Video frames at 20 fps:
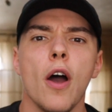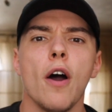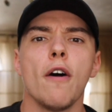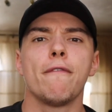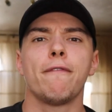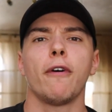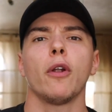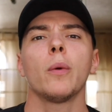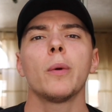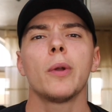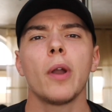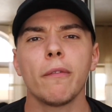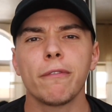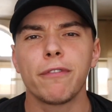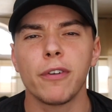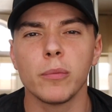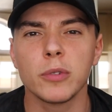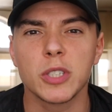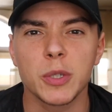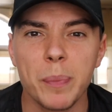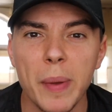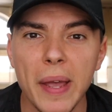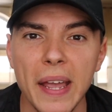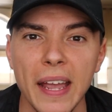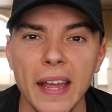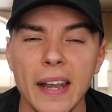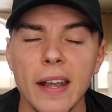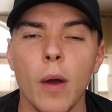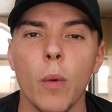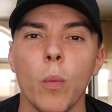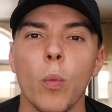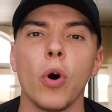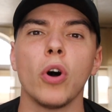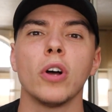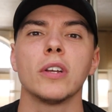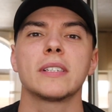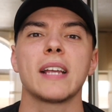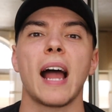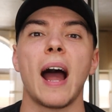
Following on from Spain was